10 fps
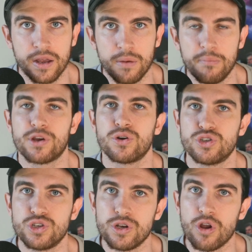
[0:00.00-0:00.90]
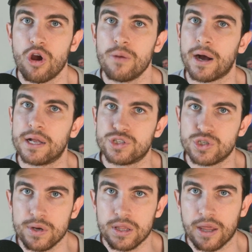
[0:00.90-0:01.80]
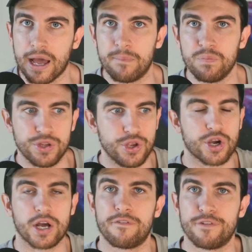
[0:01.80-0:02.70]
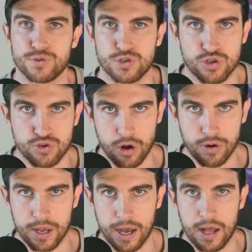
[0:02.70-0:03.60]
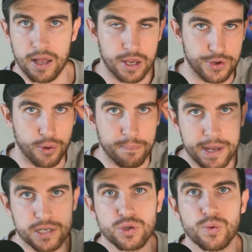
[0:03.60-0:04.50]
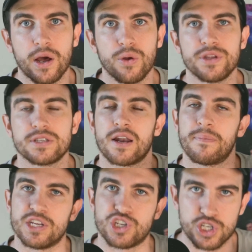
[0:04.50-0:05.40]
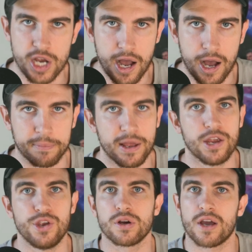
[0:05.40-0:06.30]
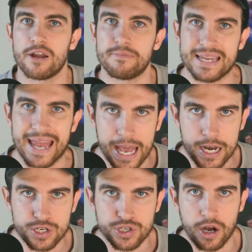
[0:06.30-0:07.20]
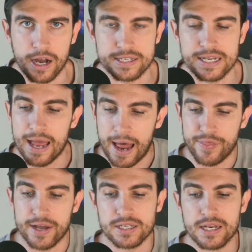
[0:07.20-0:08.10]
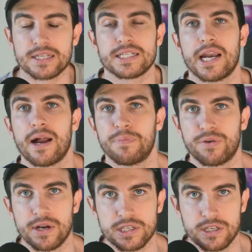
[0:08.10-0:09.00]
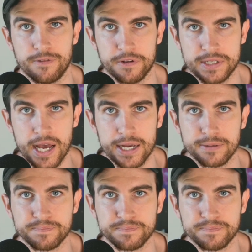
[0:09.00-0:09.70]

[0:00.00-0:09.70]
Because you know by doing that, you're going to feel stronger. Your mental health is going to be sharp. You're going to be energized, and that's going to set up the rest of your day.